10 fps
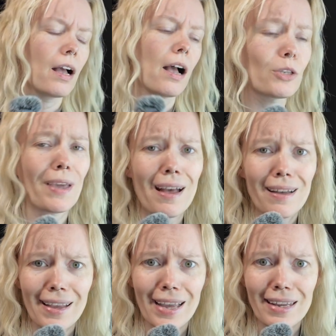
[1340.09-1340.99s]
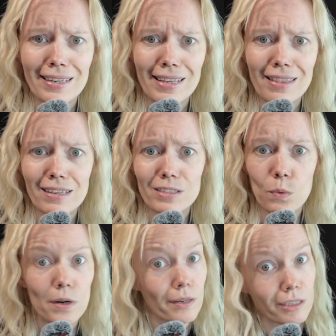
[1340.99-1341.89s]
So yeah, I kind of need that to
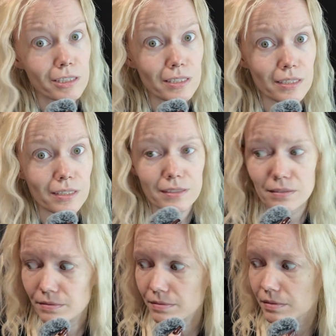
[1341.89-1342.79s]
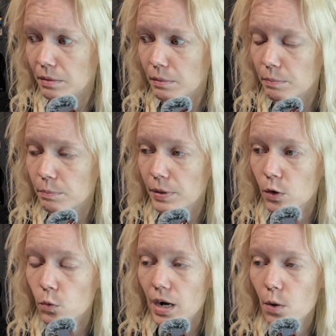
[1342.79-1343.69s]
work to
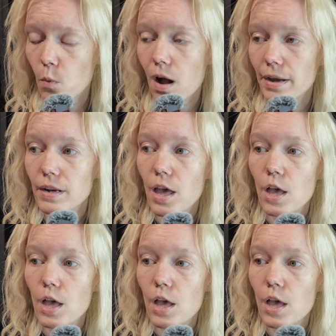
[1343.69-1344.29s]
pick what I want.